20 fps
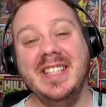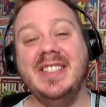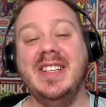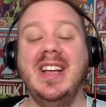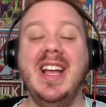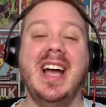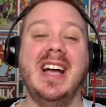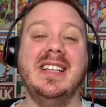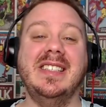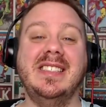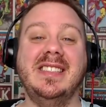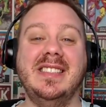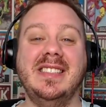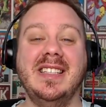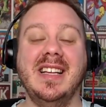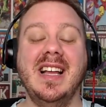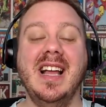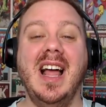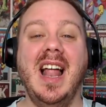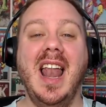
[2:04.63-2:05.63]
so, yes,
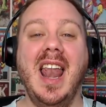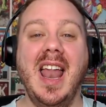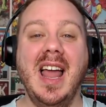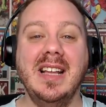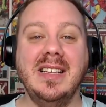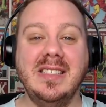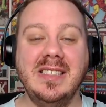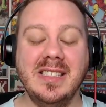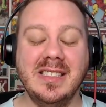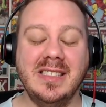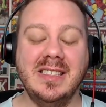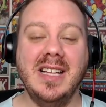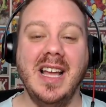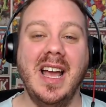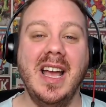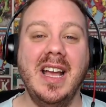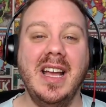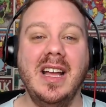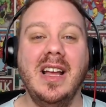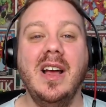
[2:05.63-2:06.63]
let's just
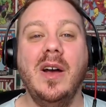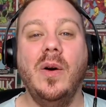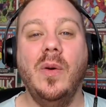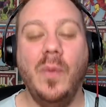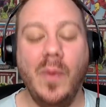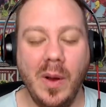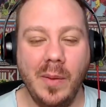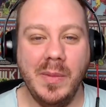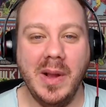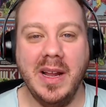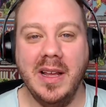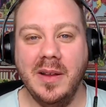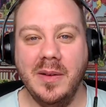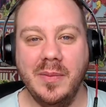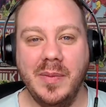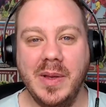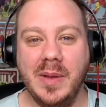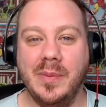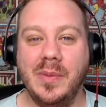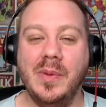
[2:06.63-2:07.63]
say 1 million
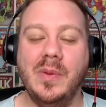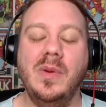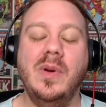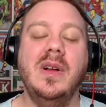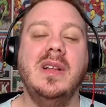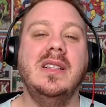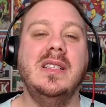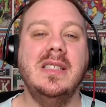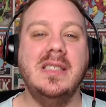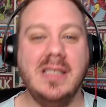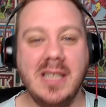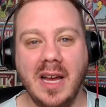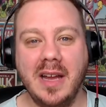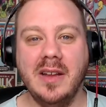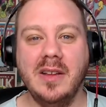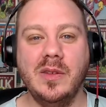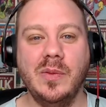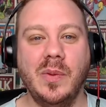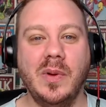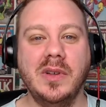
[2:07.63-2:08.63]
people
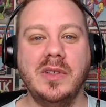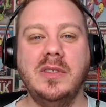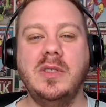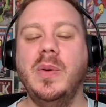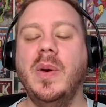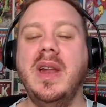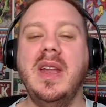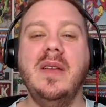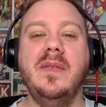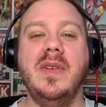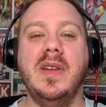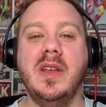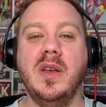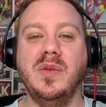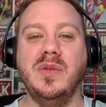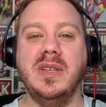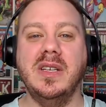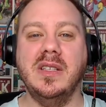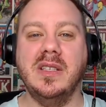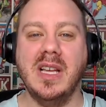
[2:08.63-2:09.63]
decided to watch 20
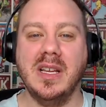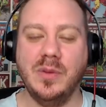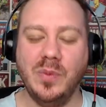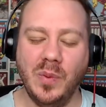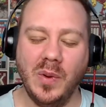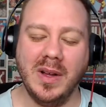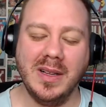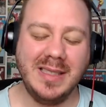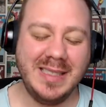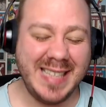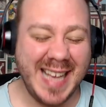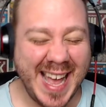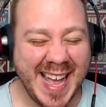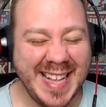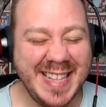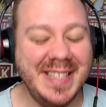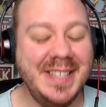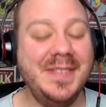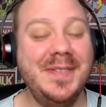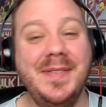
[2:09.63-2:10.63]
videos each. That's what,
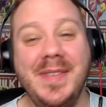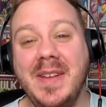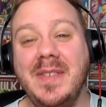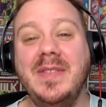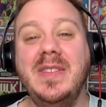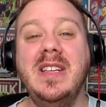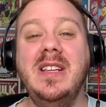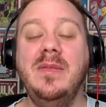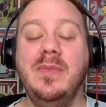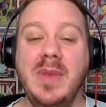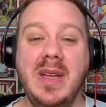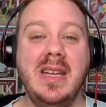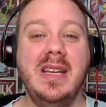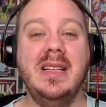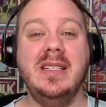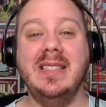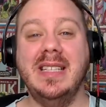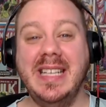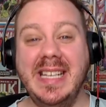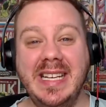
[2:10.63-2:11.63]
10 to 15
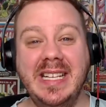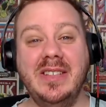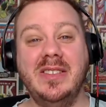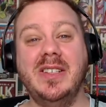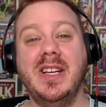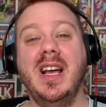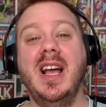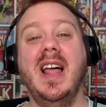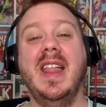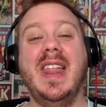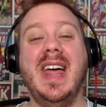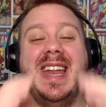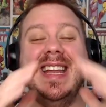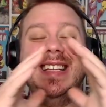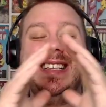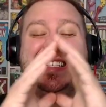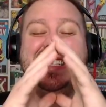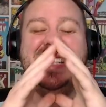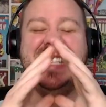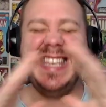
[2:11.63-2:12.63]
minutes each? That
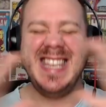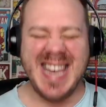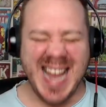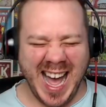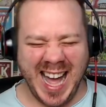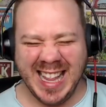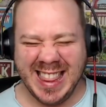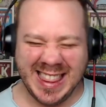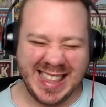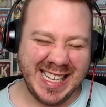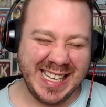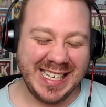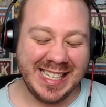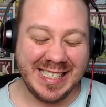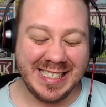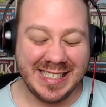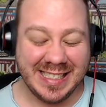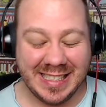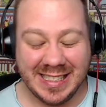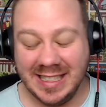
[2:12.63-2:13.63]
is nothing.
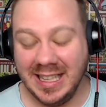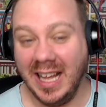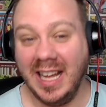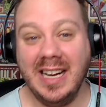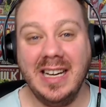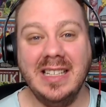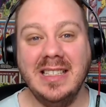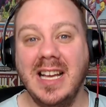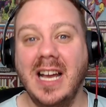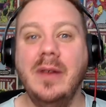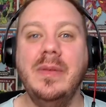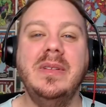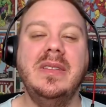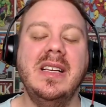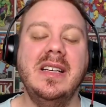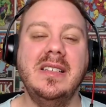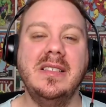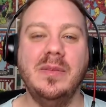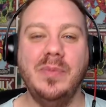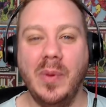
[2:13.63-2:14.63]
It's like the time it
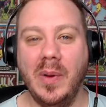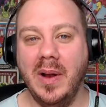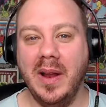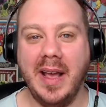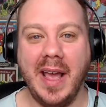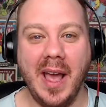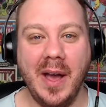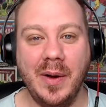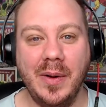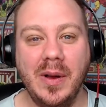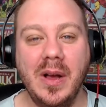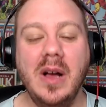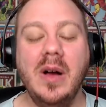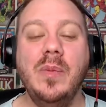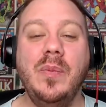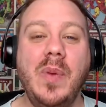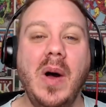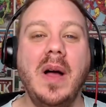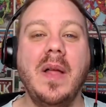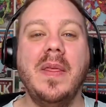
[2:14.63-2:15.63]
takes to boil a kettle.
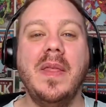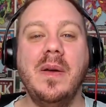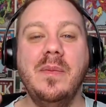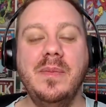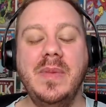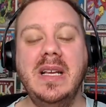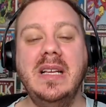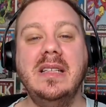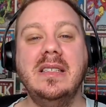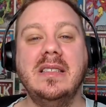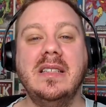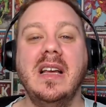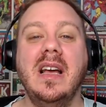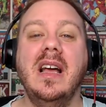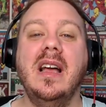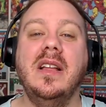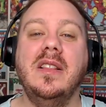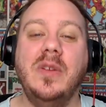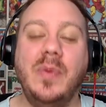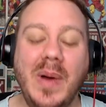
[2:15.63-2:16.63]
But that means
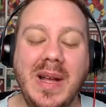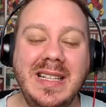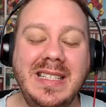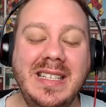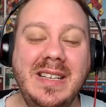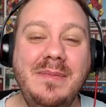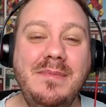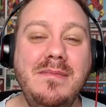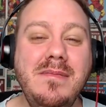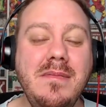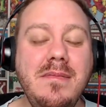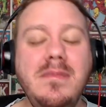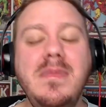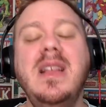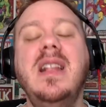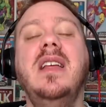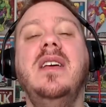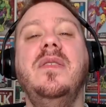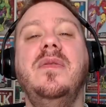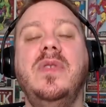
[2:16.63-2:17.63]
20
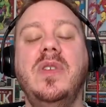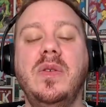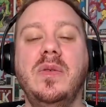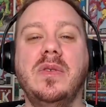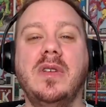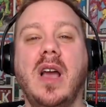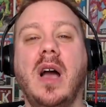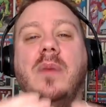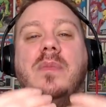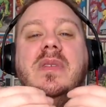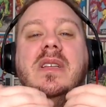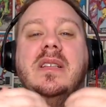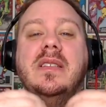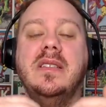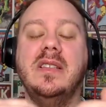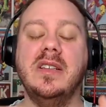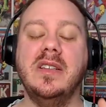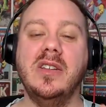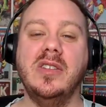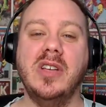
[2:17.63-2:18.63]
million views comes
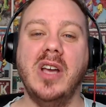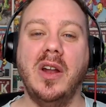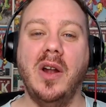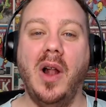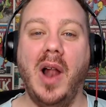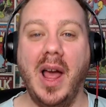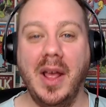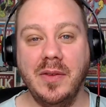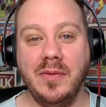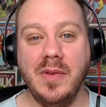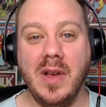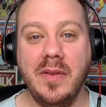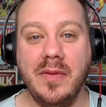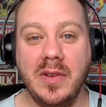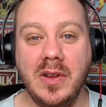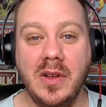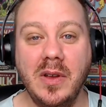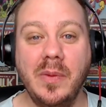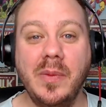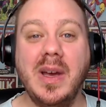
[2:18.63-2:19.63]
into the channel as
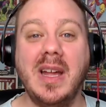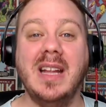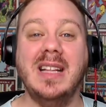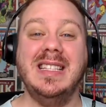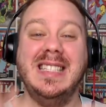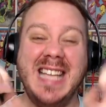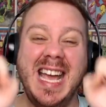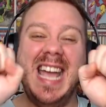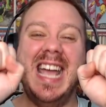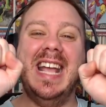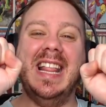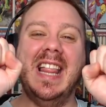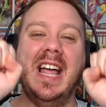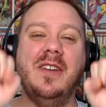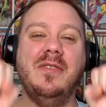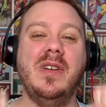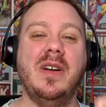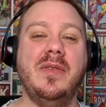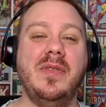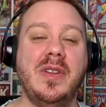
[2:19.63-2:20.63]
revenue, and we're going to take that
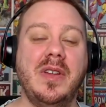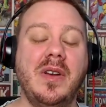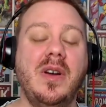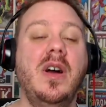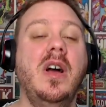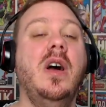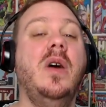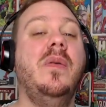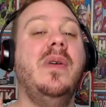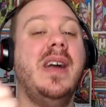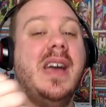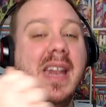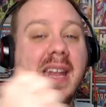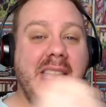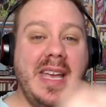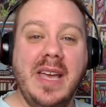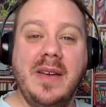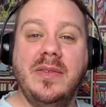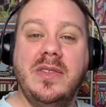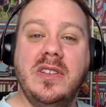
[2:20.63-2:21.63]
revenue, we're going to
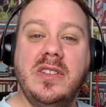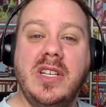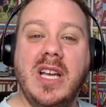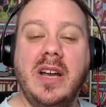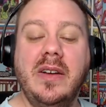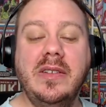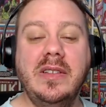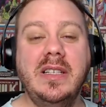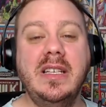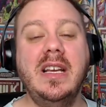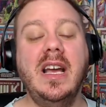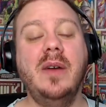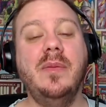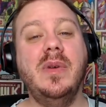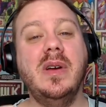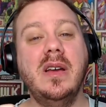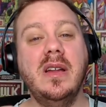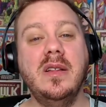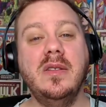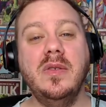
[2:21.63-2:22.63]
give to charity, and
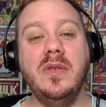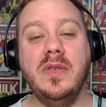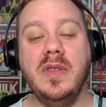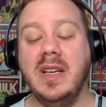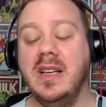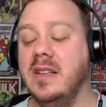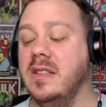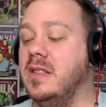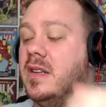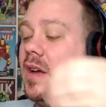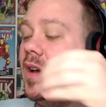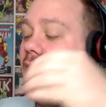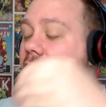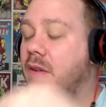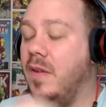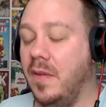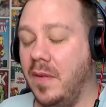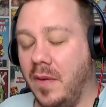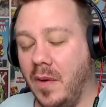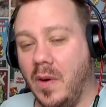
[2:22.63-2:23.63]
we're going to do things
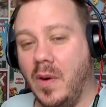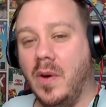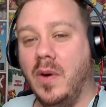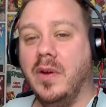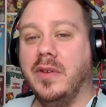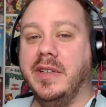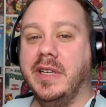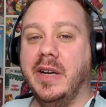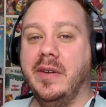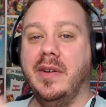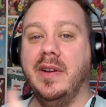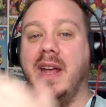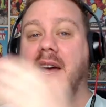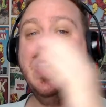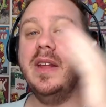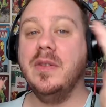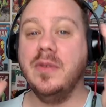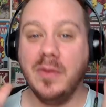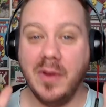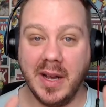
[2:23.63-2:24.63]
for charity. That
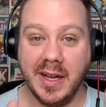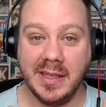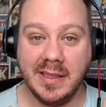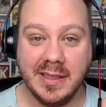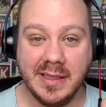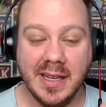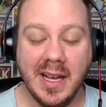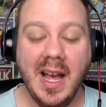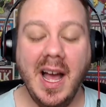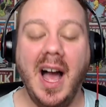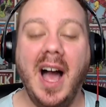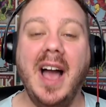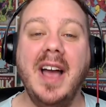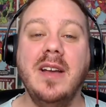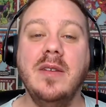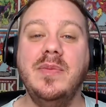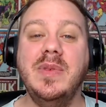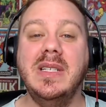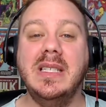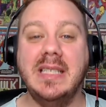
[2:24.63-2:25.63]
is right. I
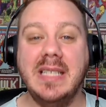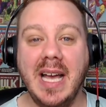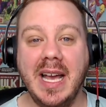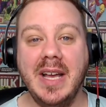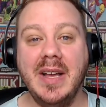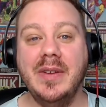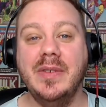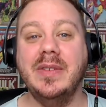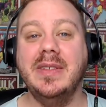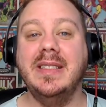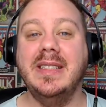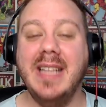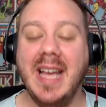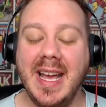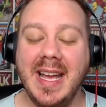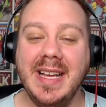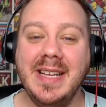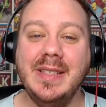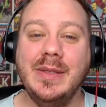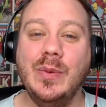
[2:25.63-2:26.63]
have been sat here for
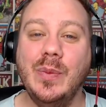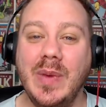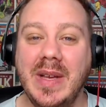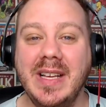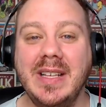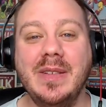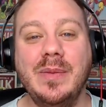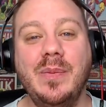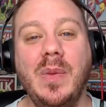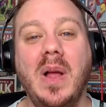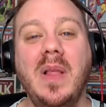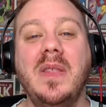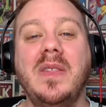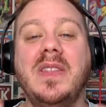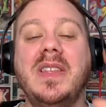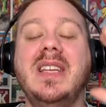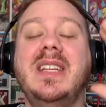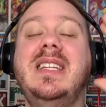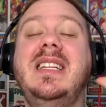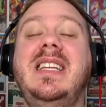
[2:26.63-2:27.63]
days, weeks, months,
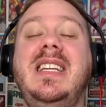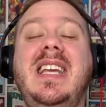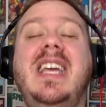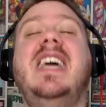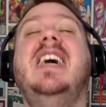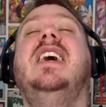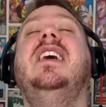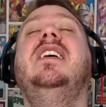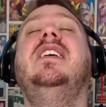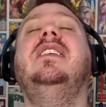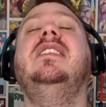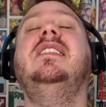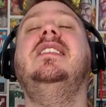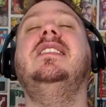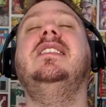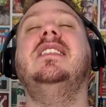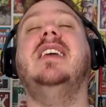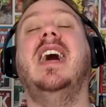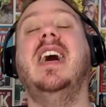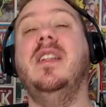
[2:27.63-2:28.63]
and
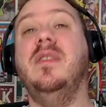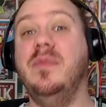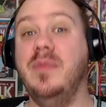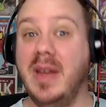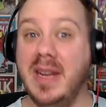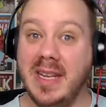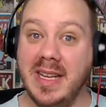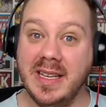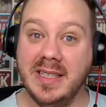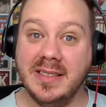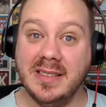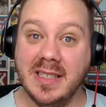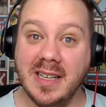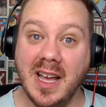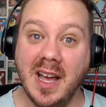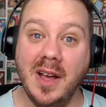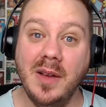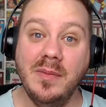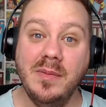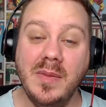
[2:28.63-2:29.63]
years, and many years to
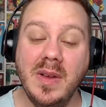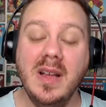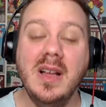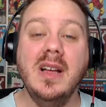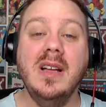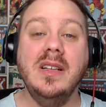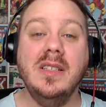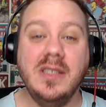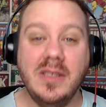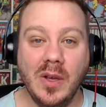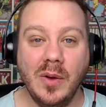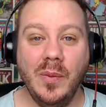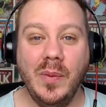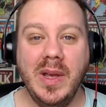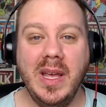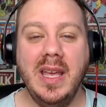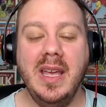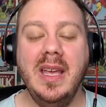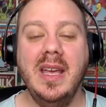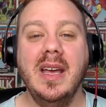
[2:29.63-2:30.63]
come, so
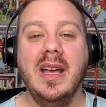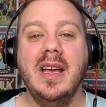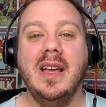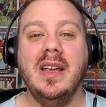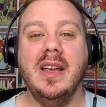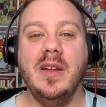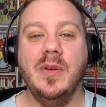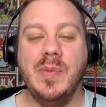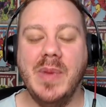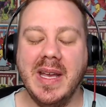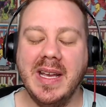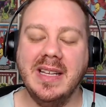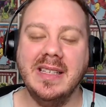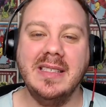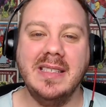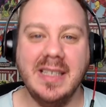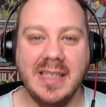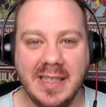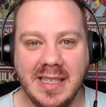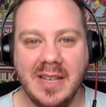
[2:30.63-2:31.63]
we can make a
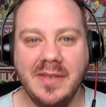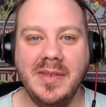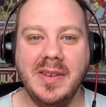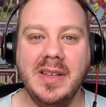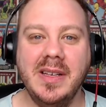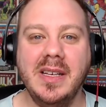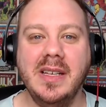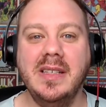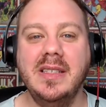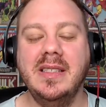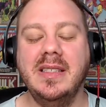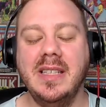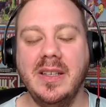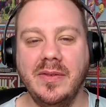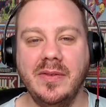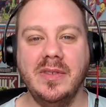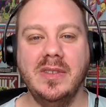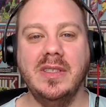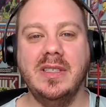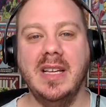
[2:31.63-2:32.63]
significant
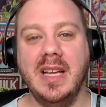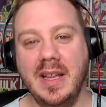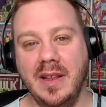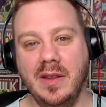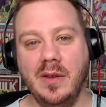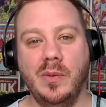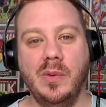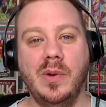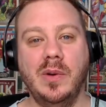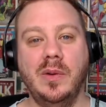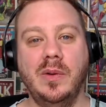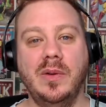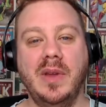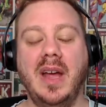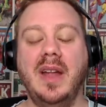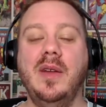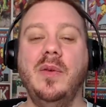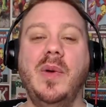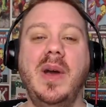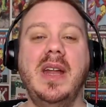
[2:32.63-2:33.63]
difference in the world.
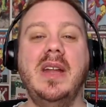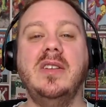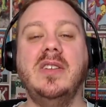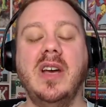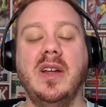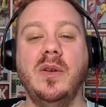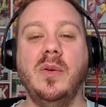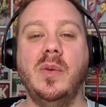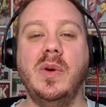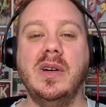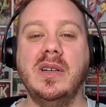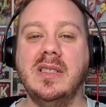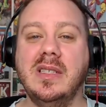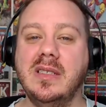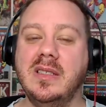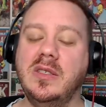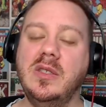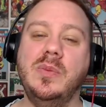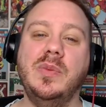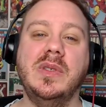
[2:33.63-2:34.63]
And the way the channel works is
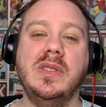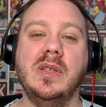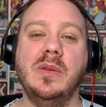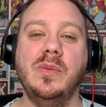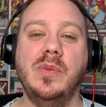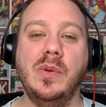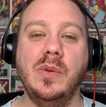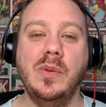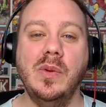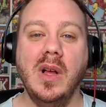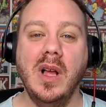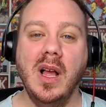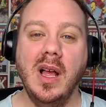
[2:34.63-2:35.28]
super simple.